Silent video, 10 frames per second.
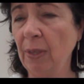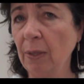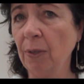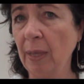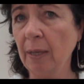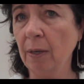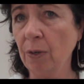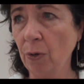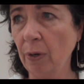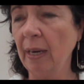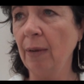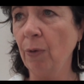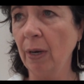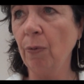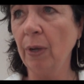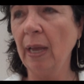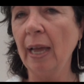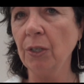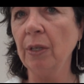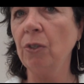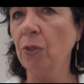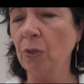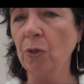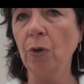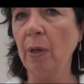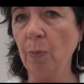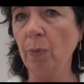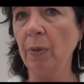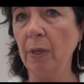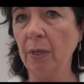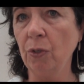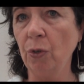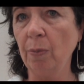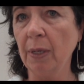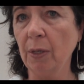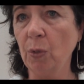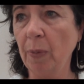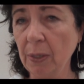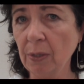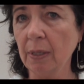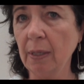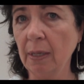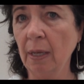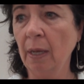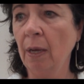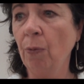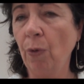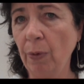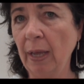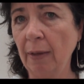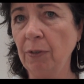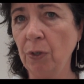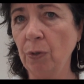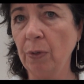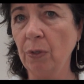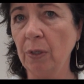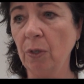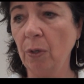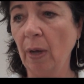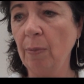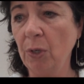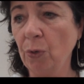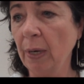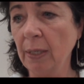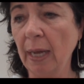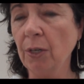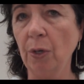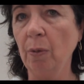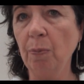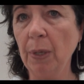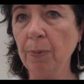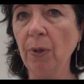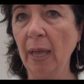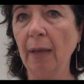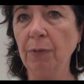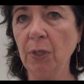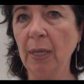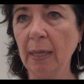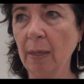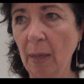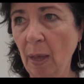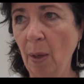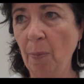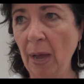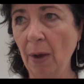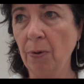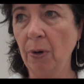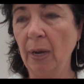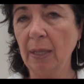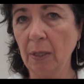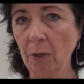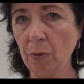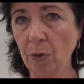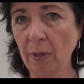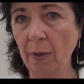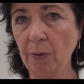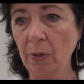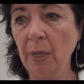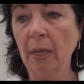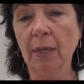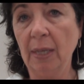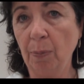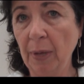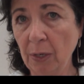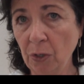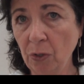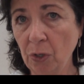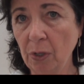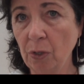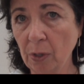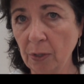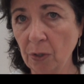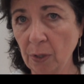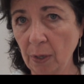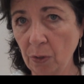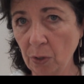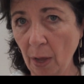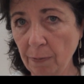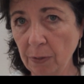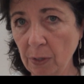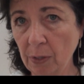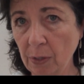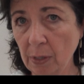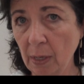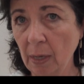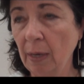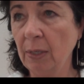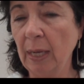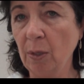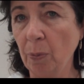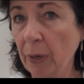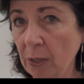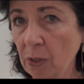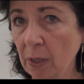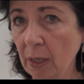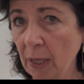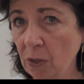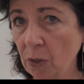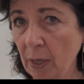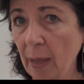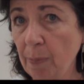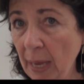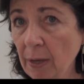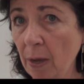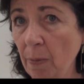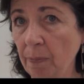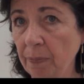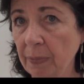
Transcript: They think that they can ignore it. And what actually, this is a great moment in history because basically what we have to do is, you know, I mean, direct action. People have to take power at the local level, take patience to these legislators' offices, take the press to the legislature, back home,